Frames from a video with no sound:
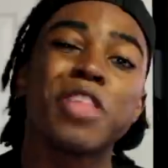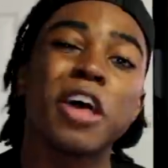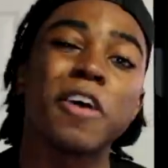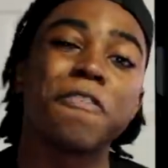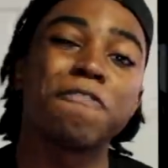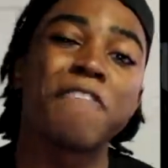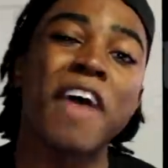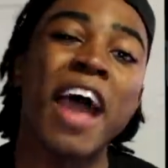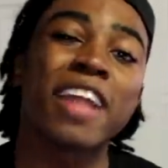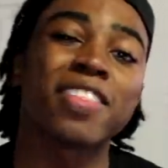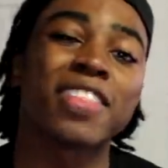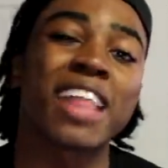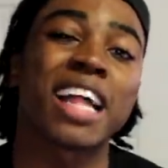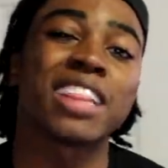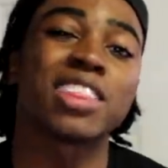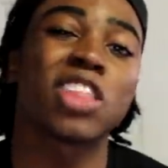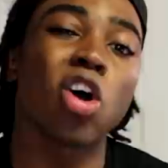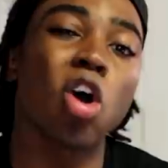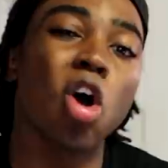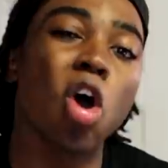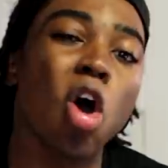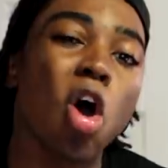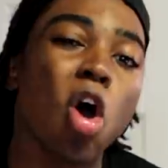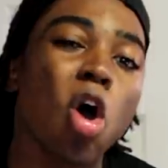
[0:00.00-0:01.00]
The fact that
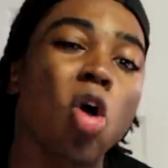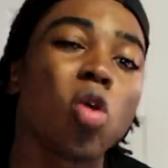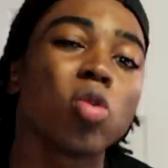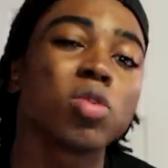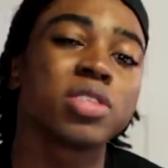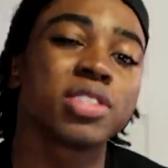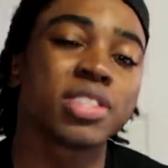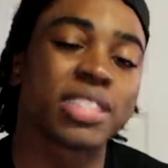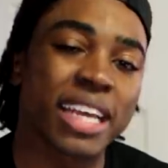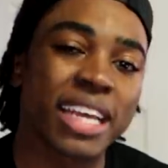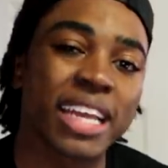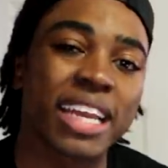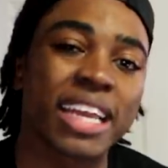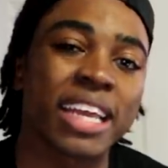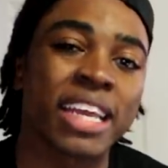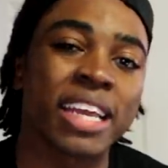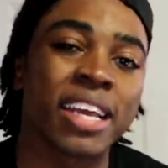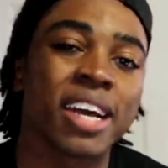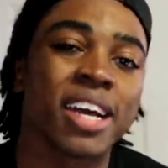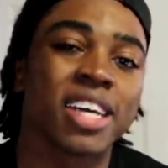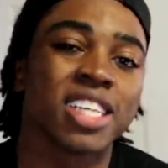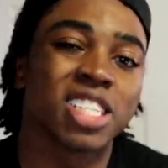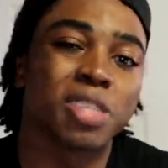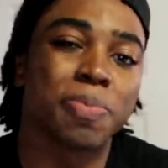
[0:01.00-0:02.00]
the whole
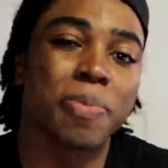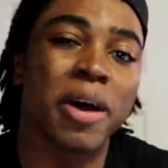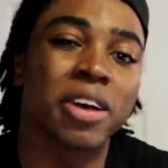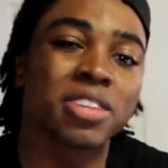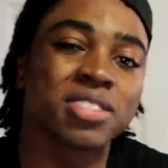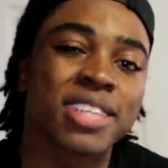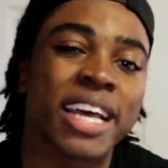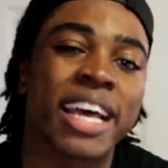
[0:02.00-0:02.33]
city smells